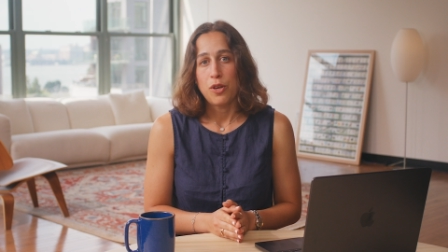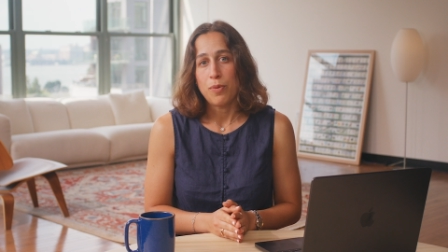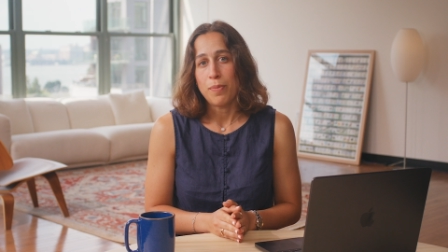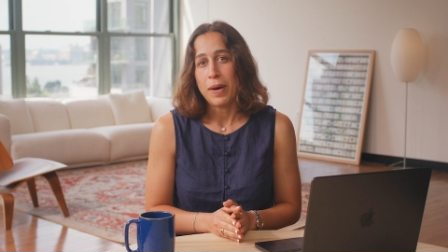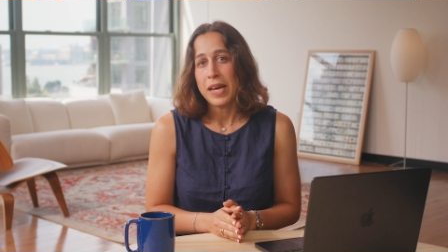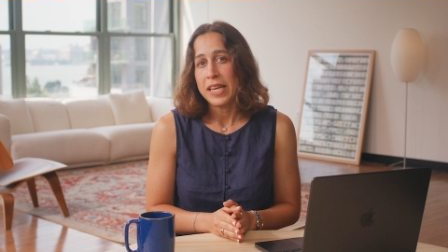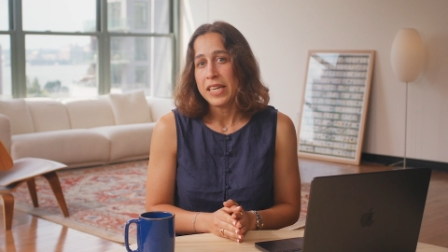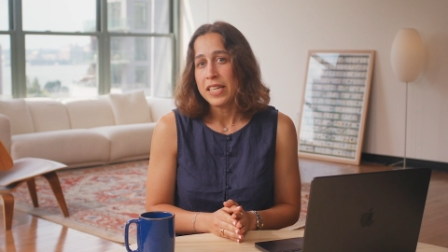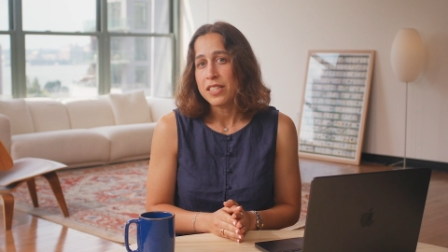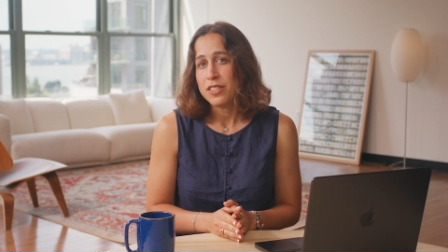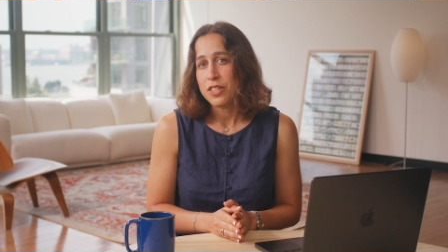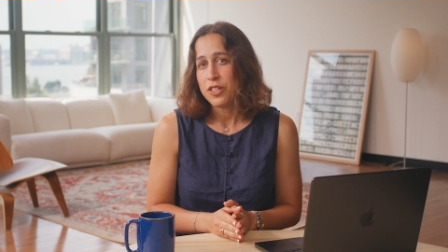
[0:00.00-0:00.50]
You
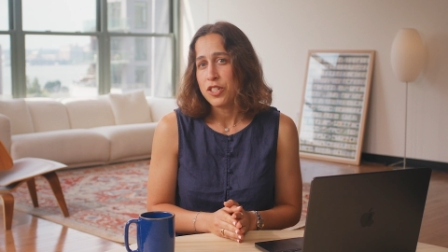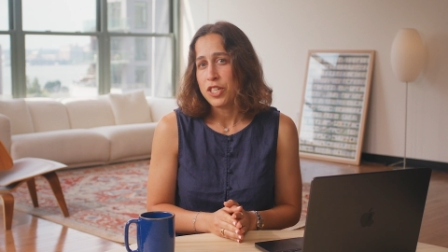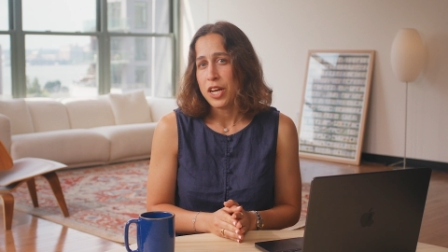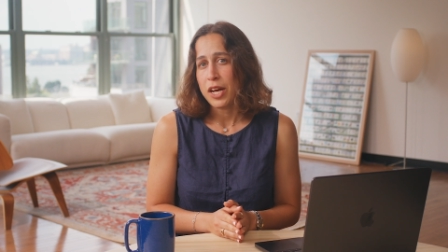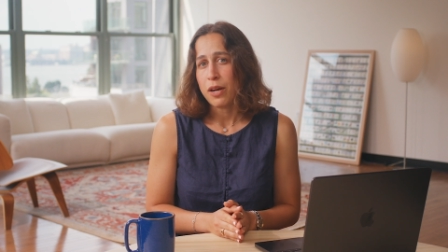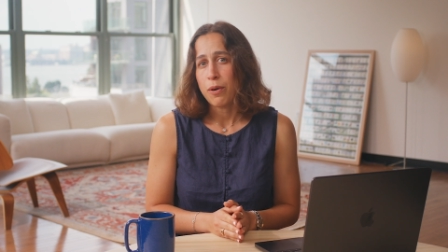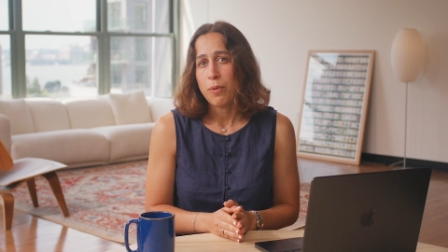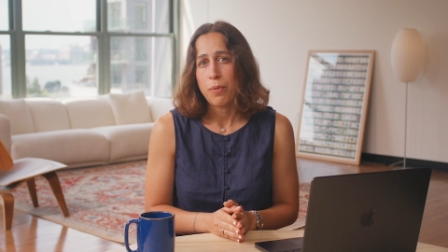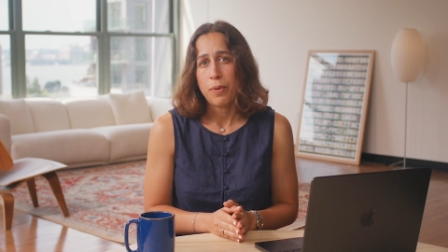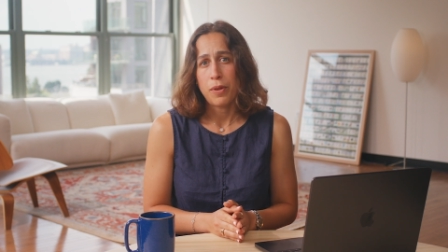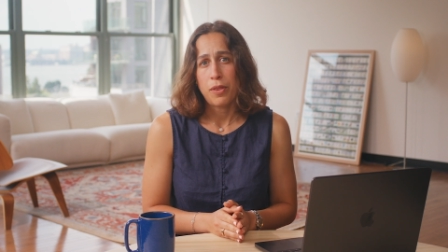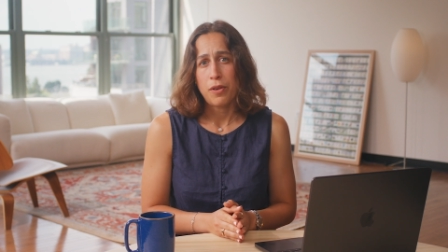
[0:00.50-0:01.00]
might need to
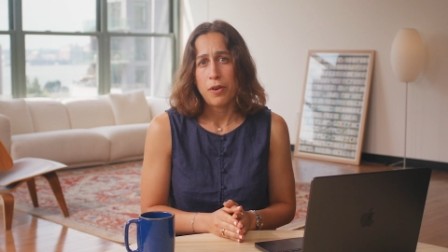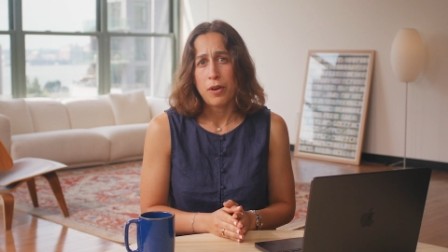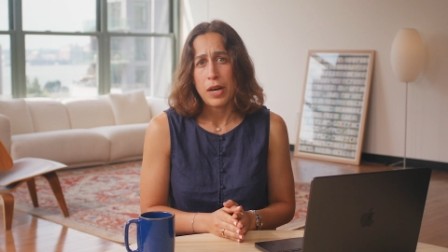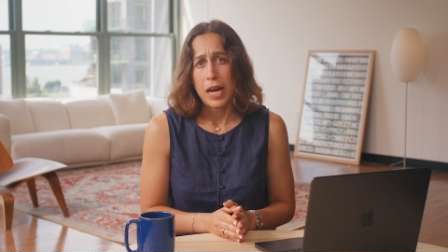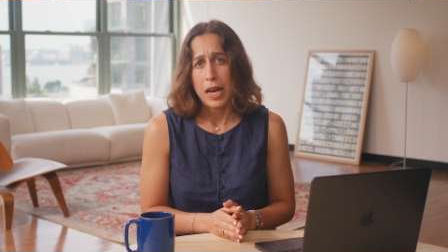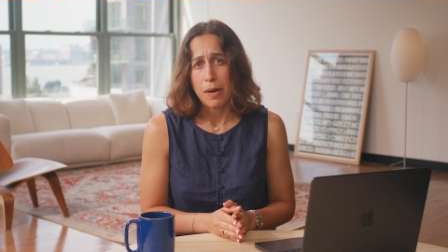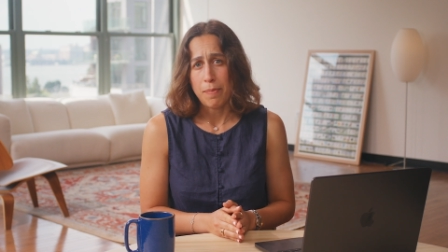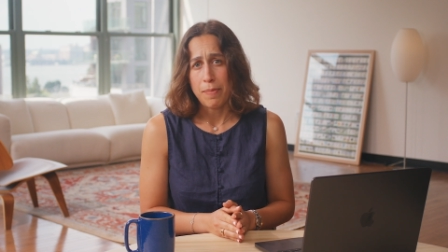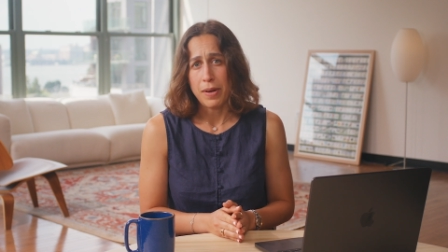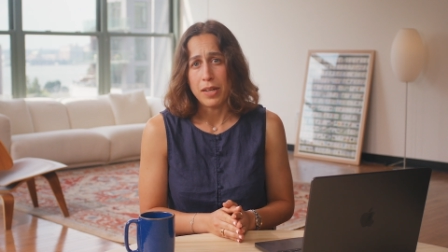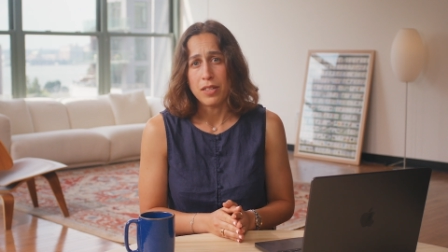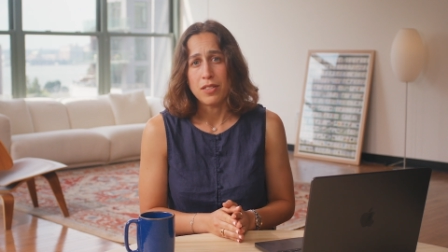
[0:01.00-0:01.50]
check with your
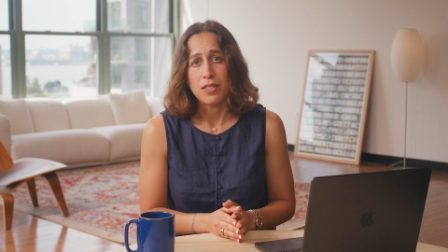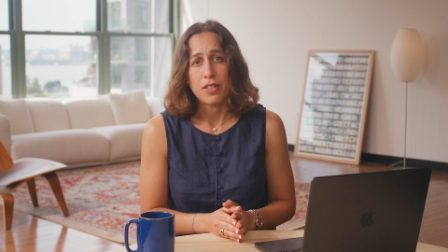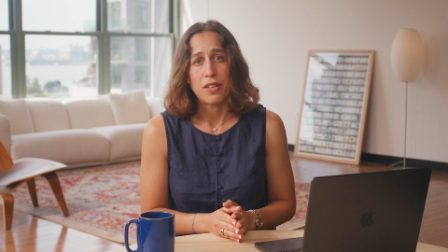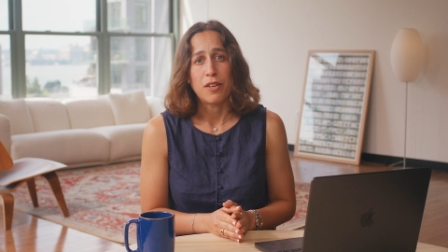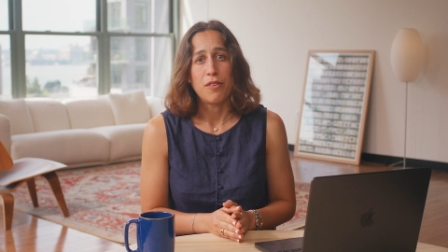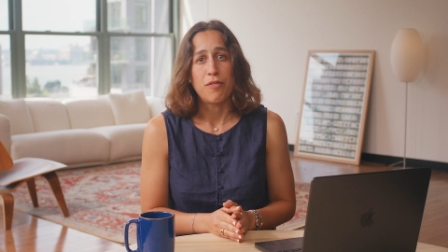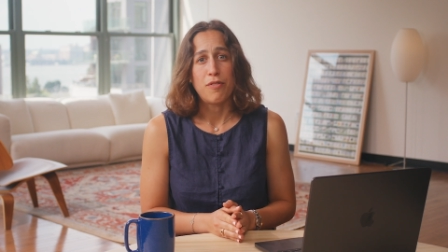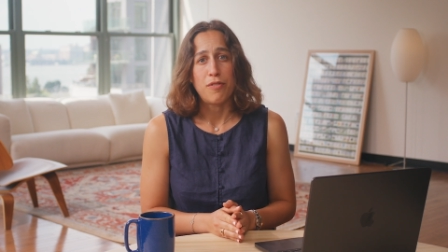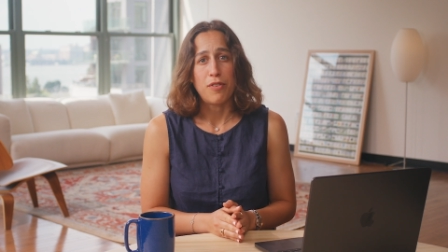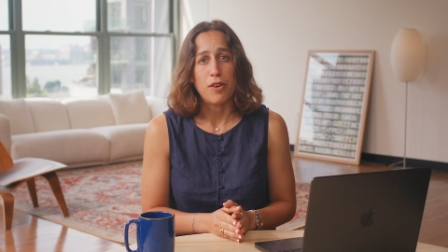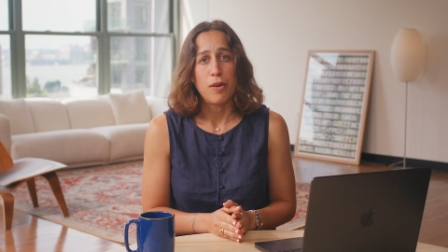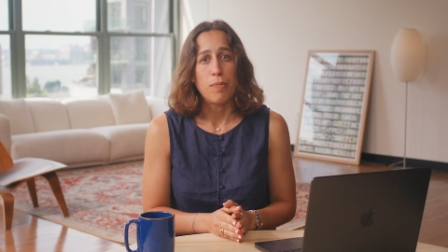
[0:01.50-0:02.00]
admin to
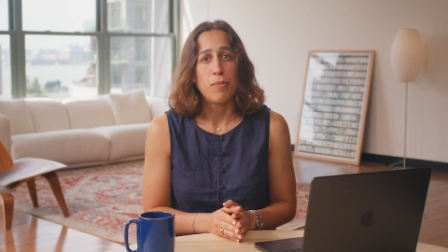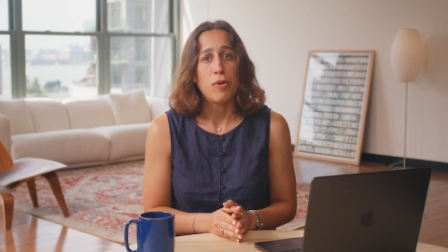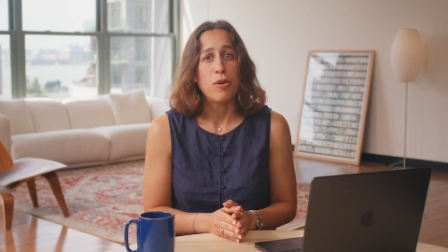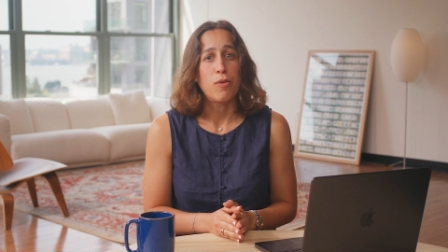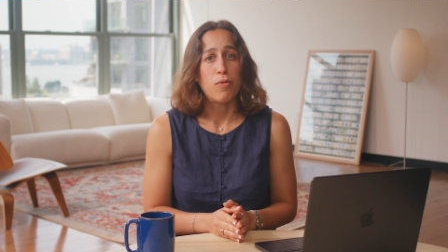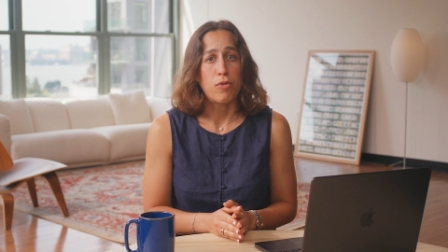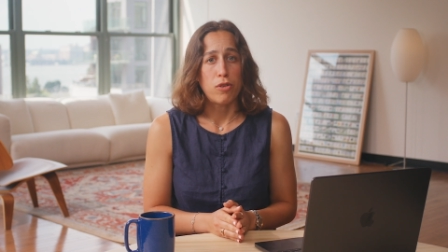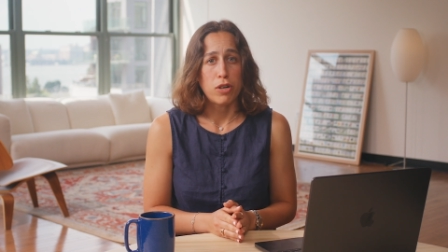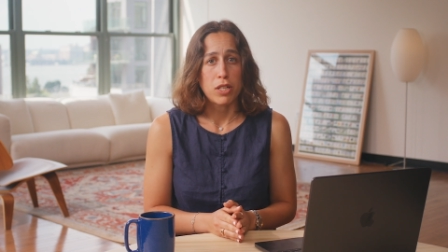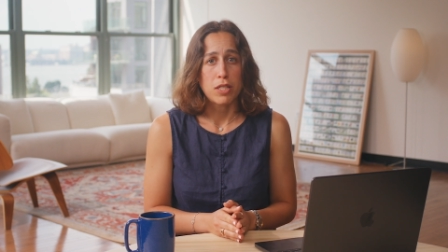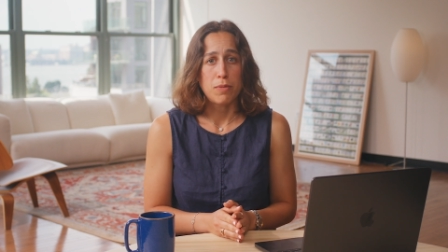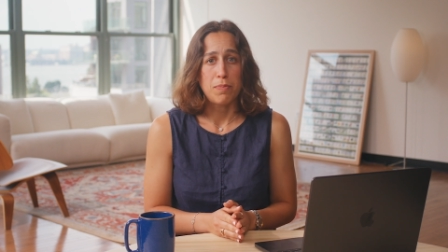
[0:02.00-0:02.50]
confirm
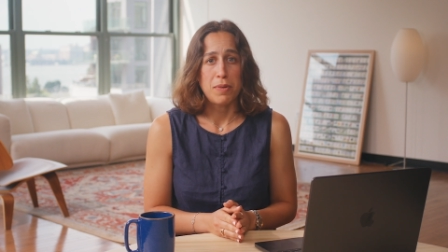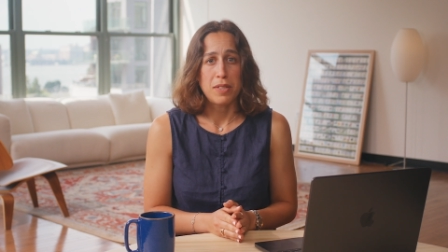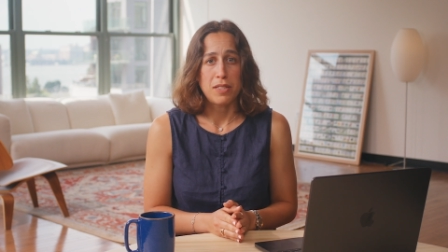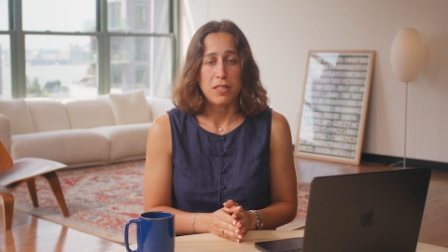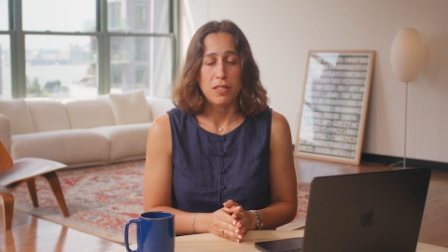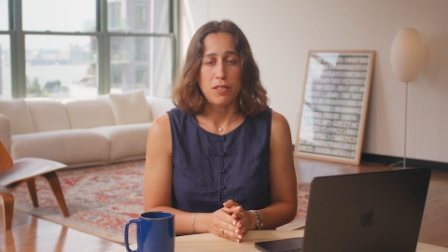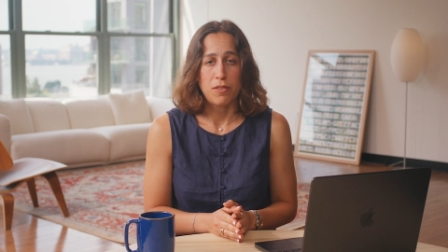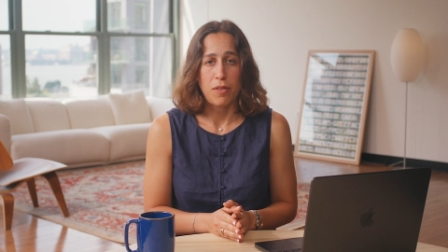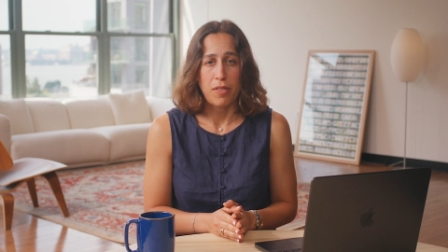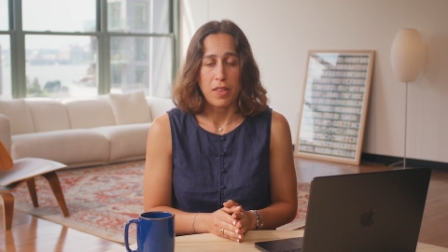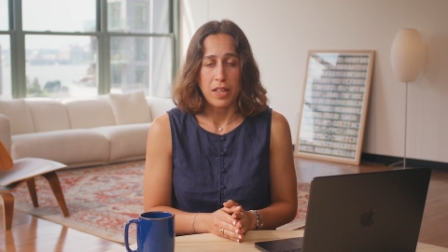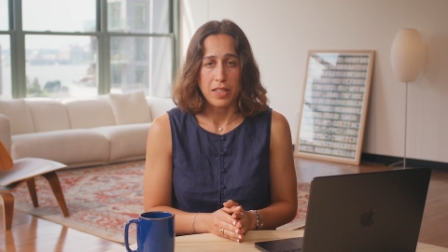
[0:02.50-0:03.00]
your
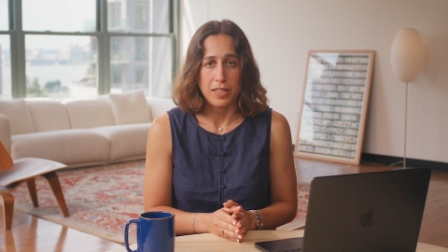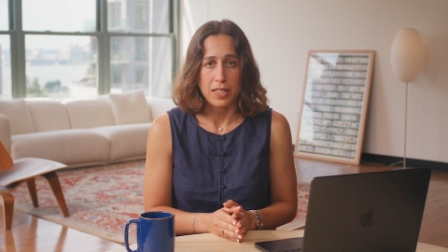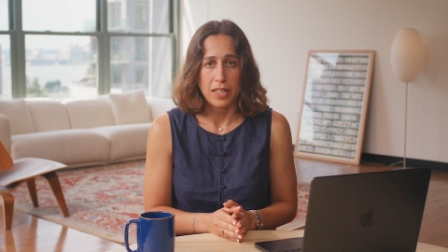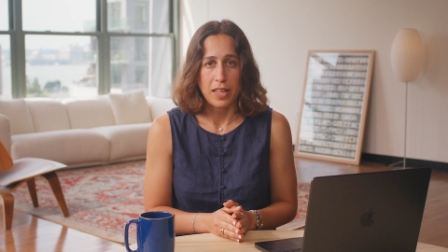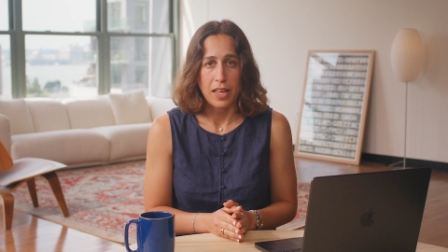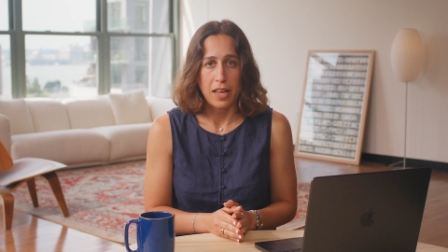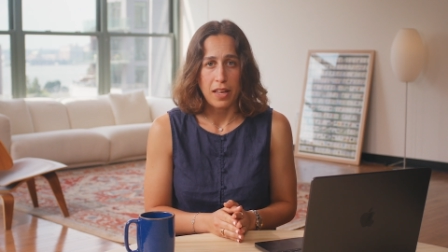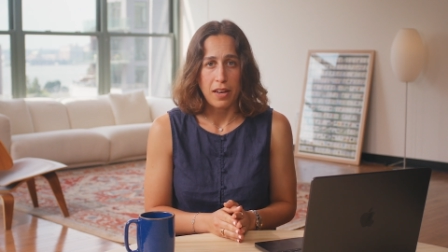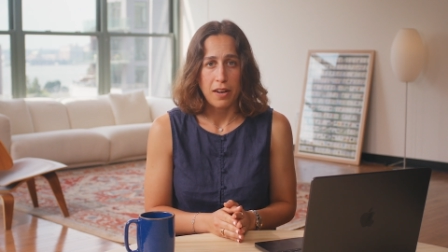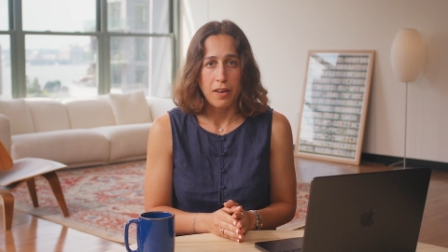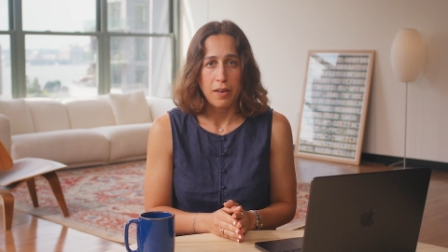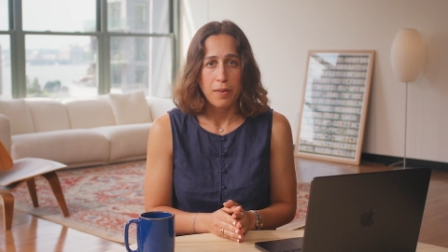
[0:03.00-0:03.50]
workspace is
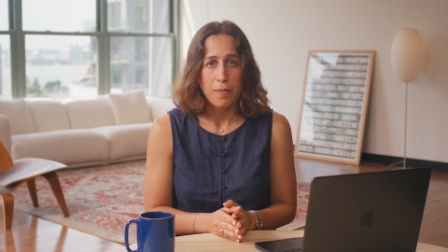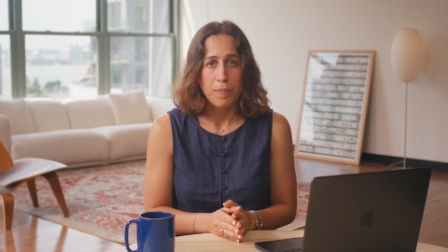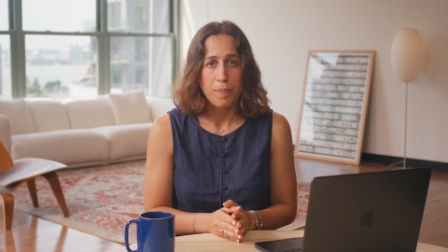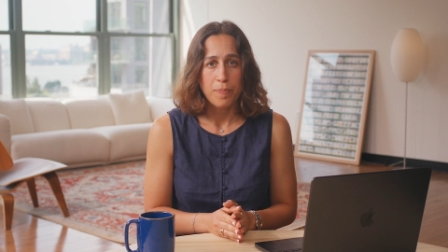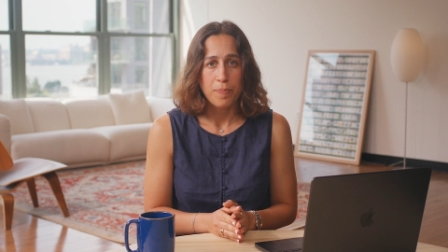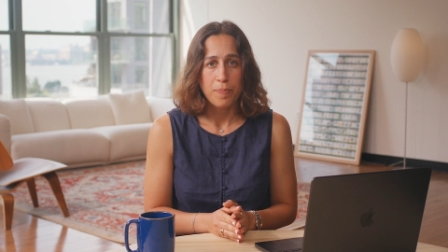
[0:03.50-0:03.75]
authenticated.